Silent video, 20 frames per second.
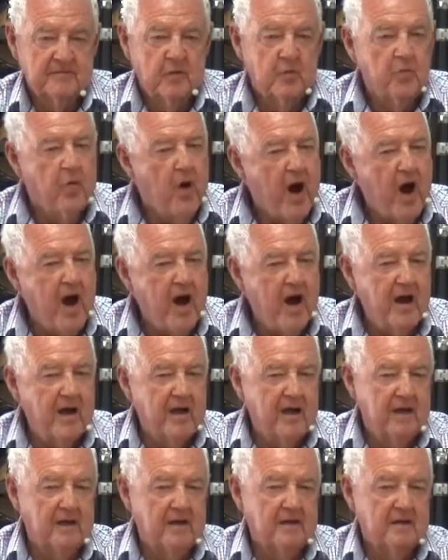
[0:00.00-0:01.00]

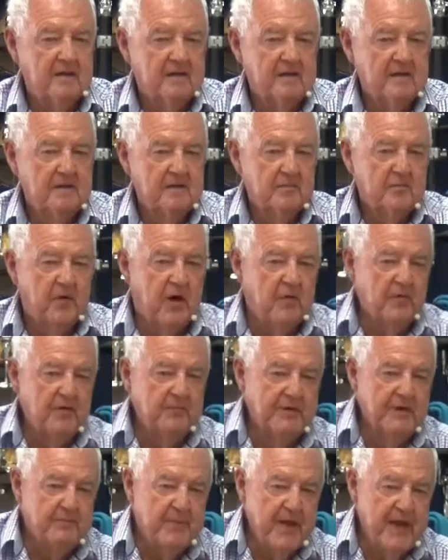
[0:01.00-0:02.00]
Why? What
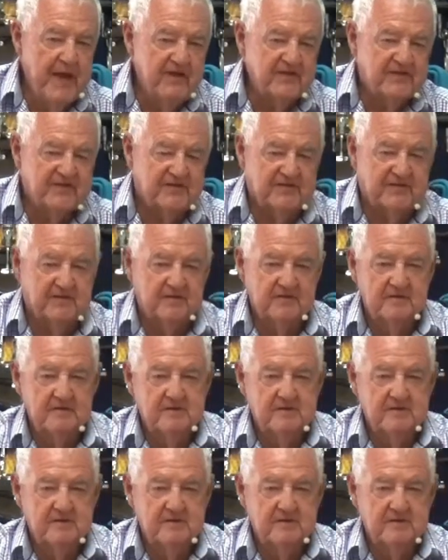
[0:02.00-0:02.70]
would be best?